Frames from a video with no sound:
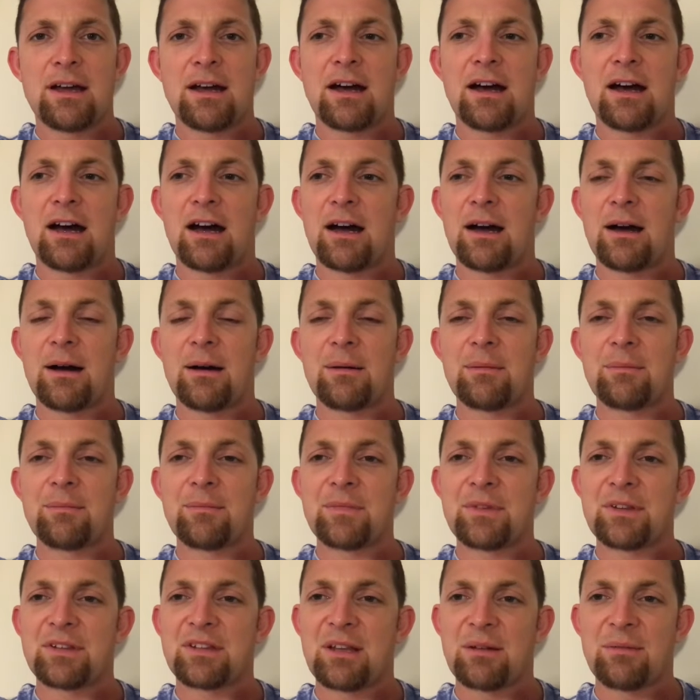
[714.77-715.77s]

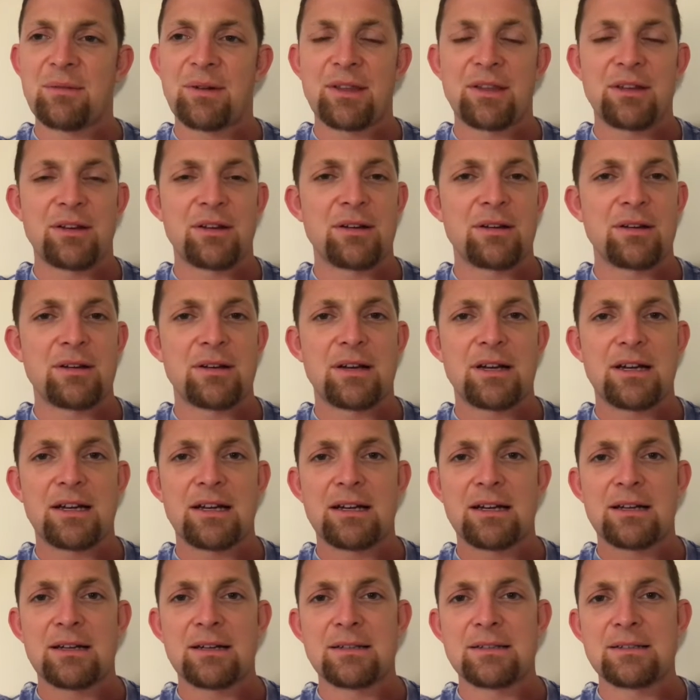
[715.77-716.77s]
some
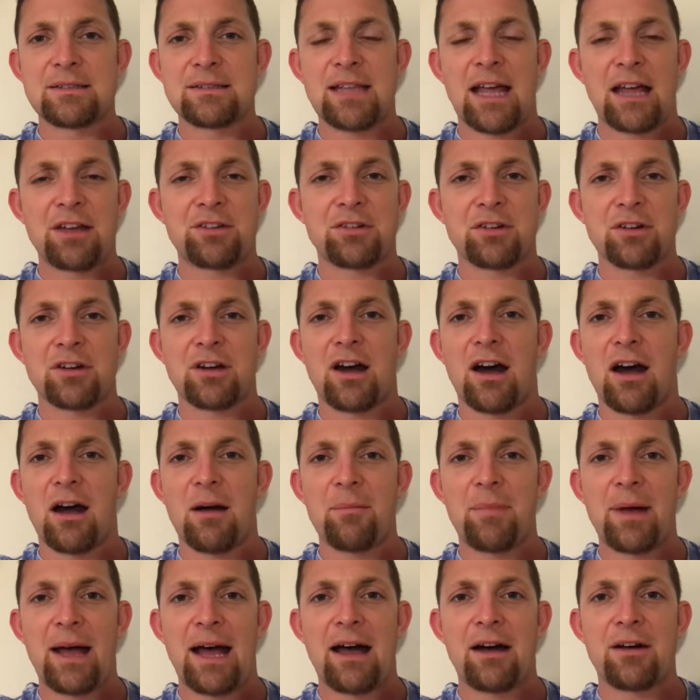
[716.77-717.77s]
other natural
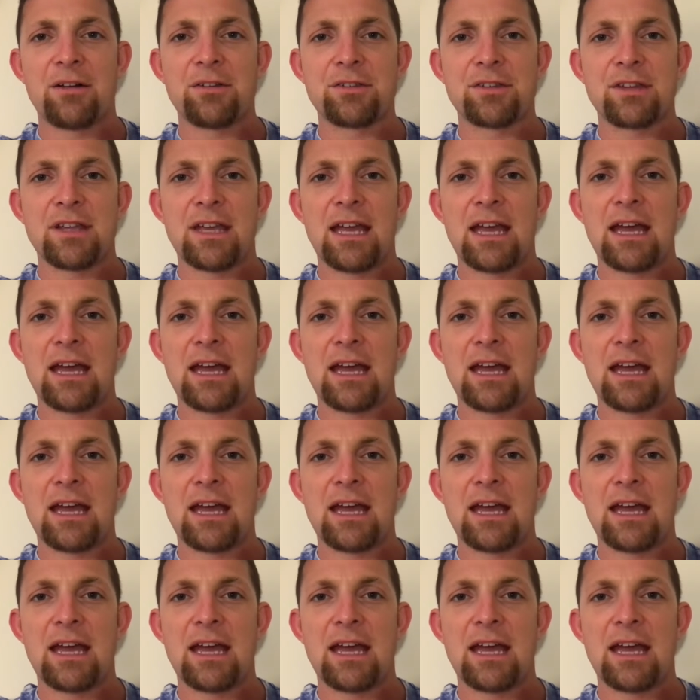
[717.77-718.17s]
compounds,